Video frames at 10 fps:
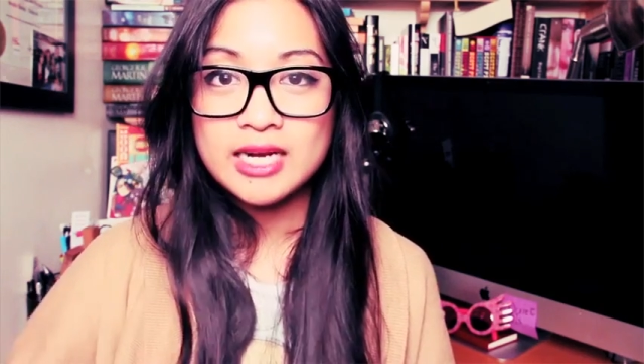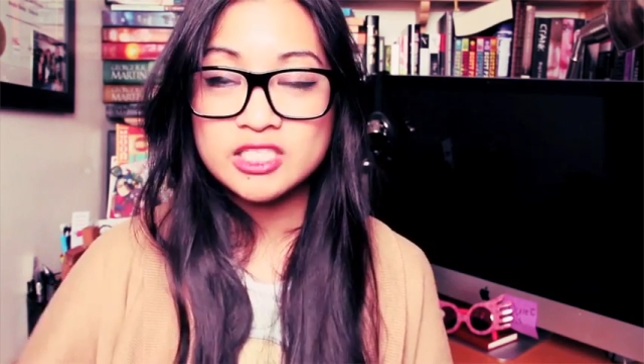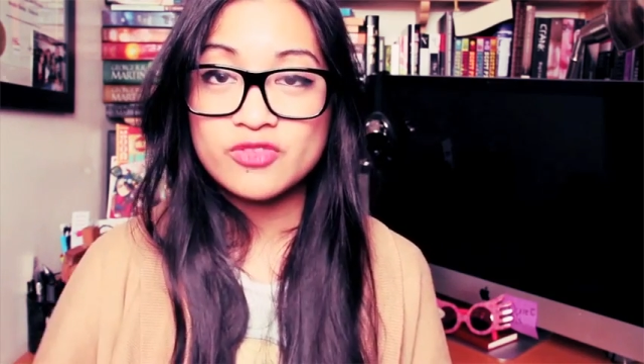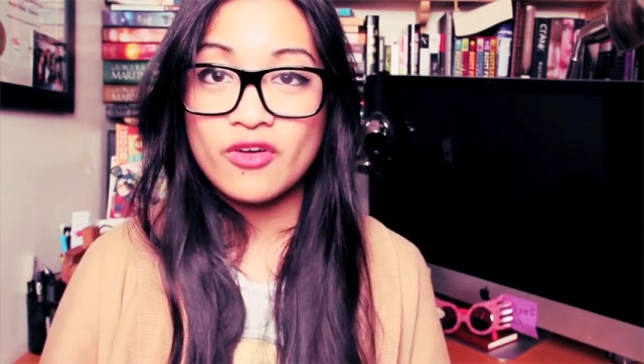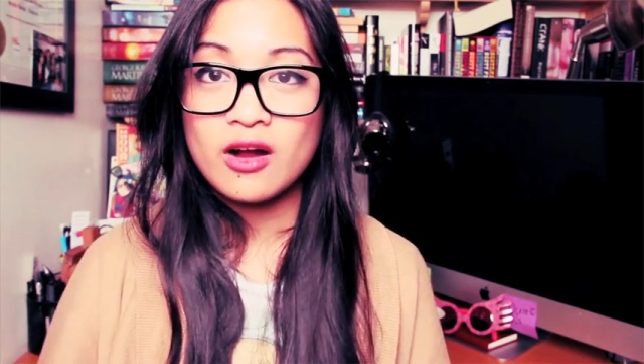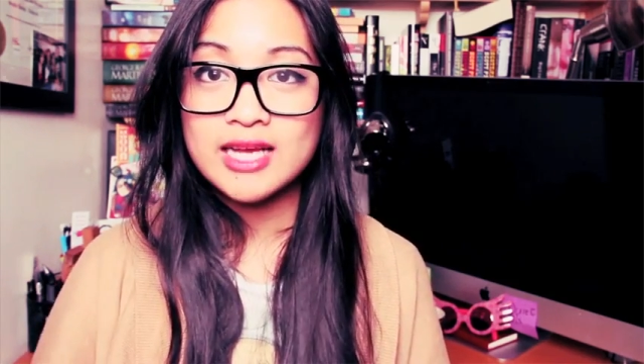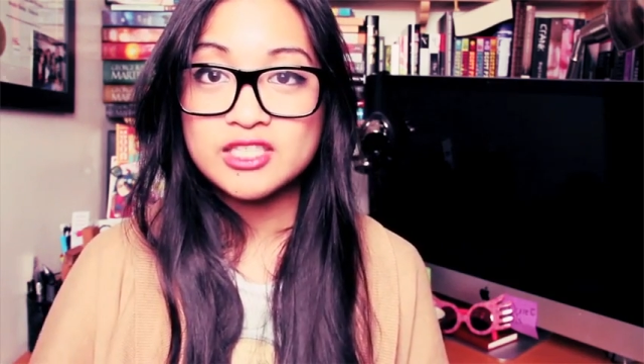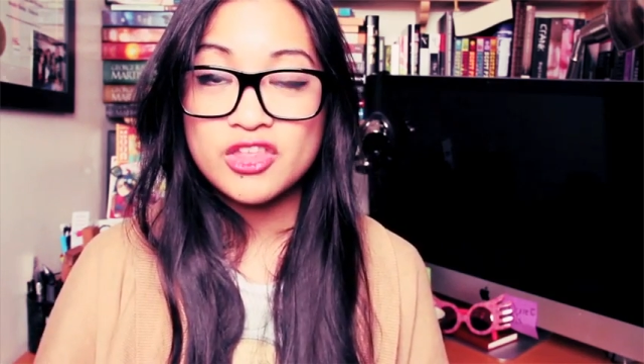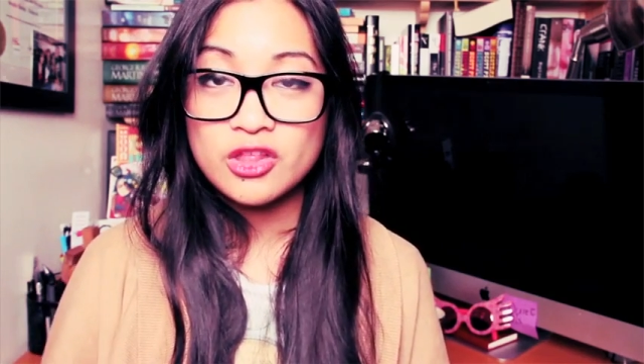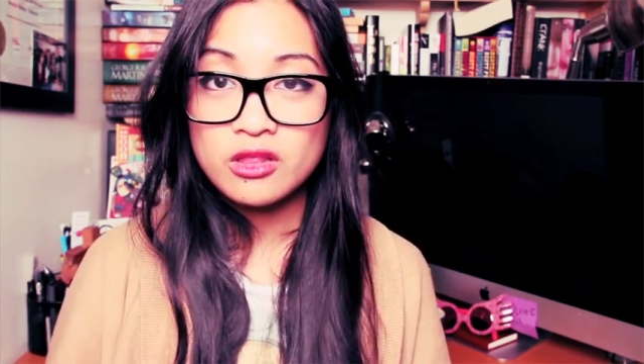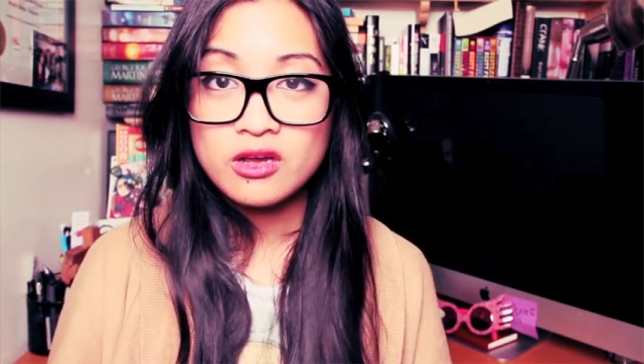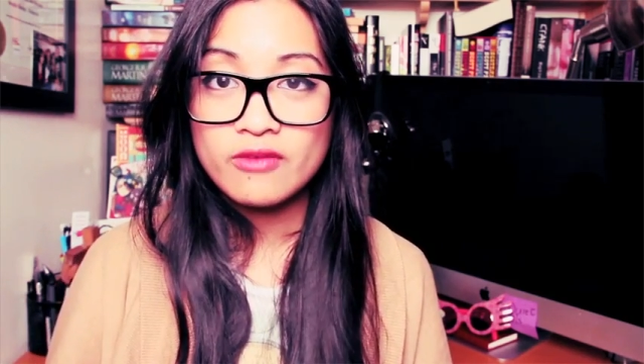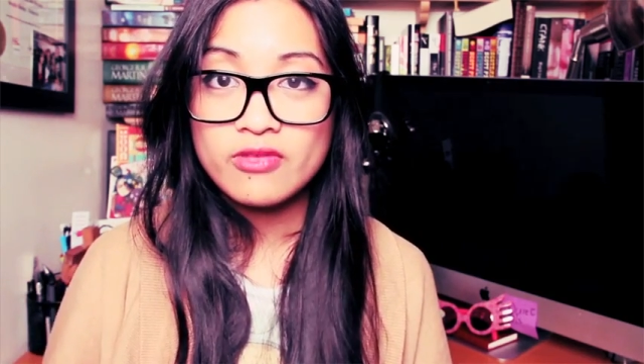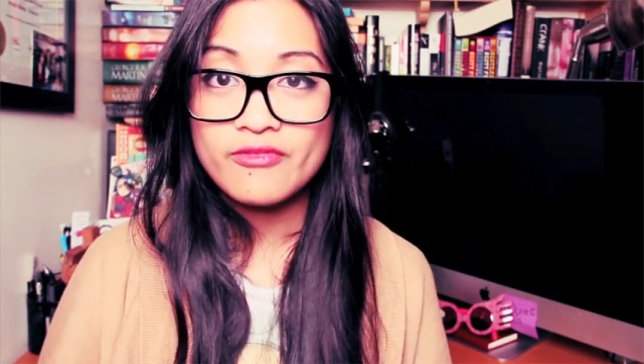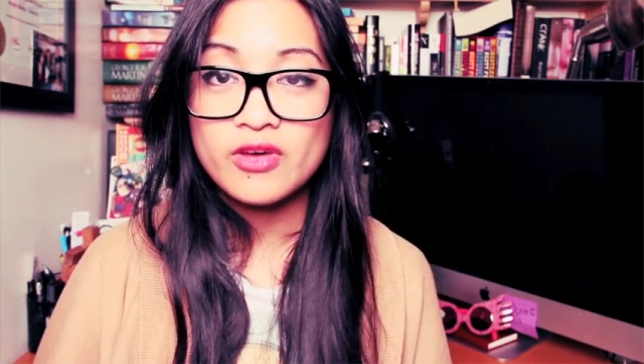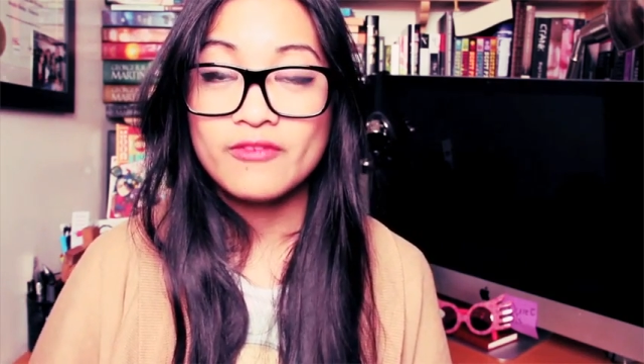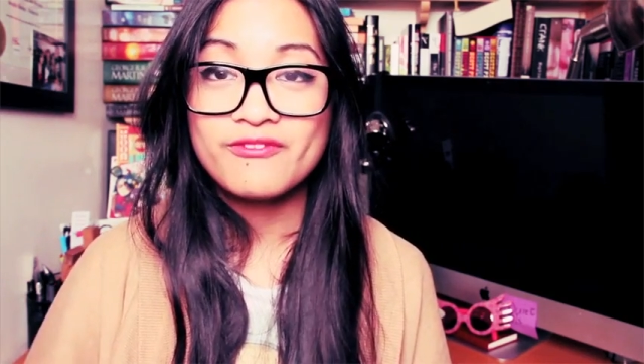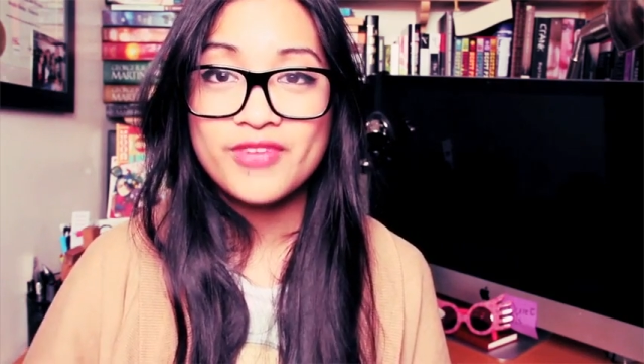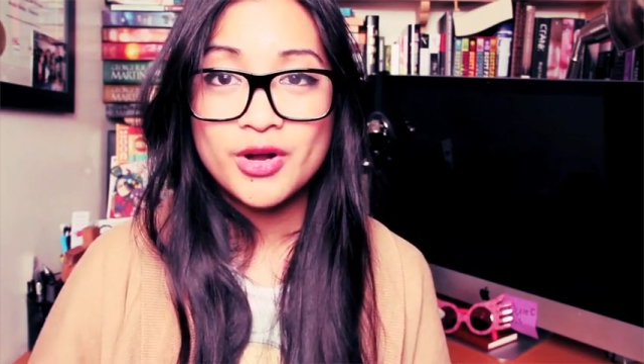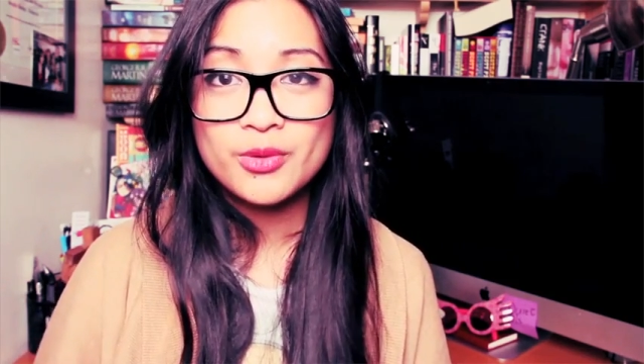And as far as the look of the
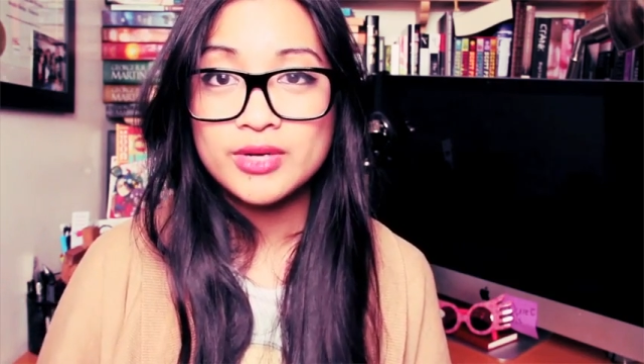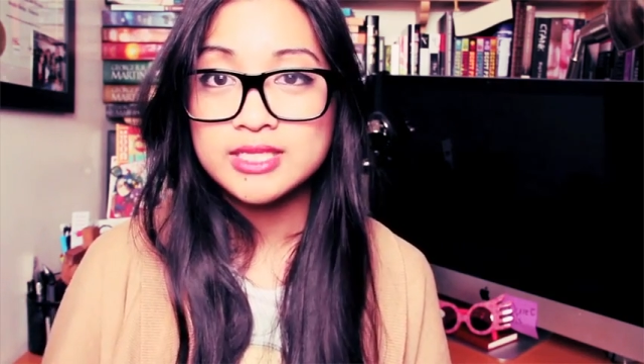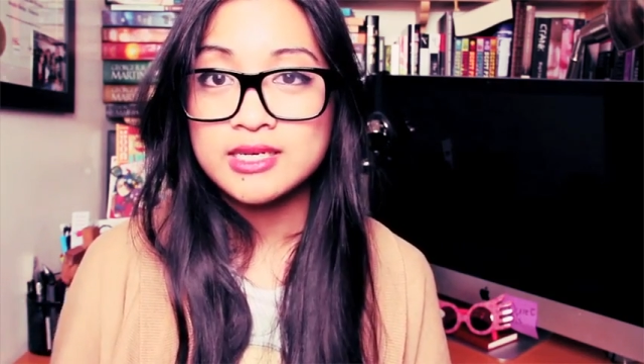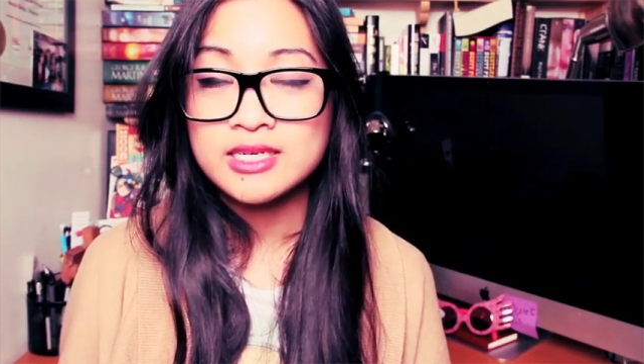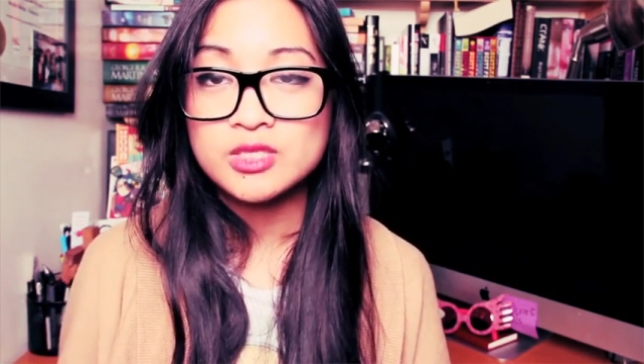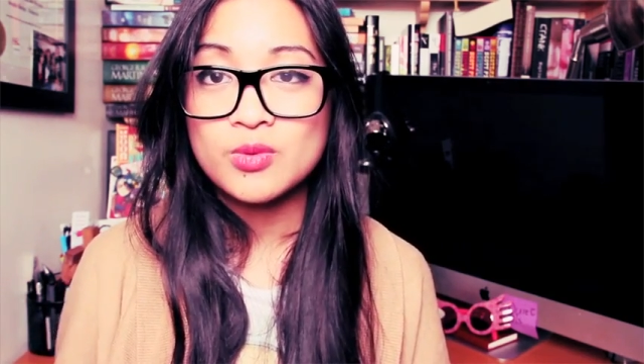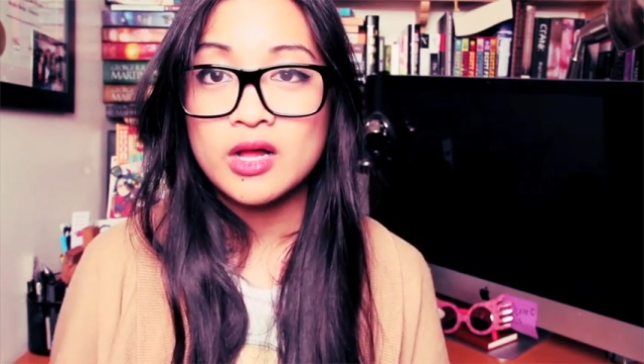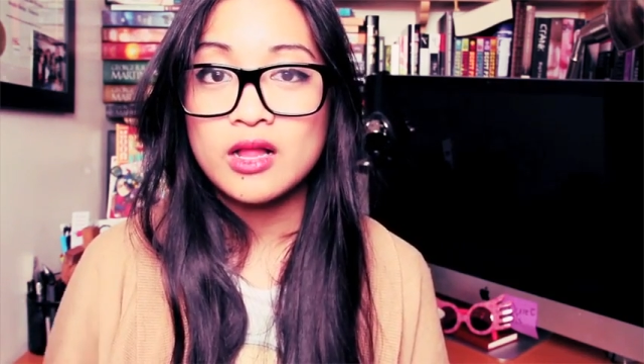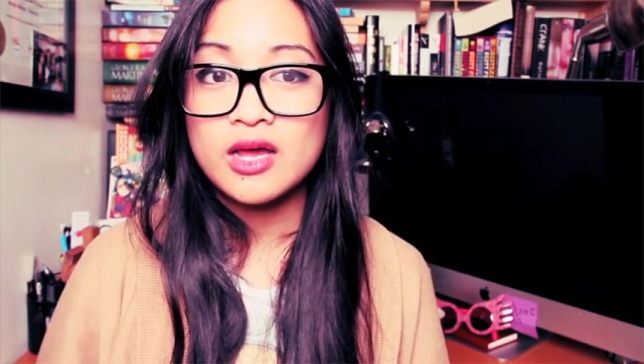film, very well done as well.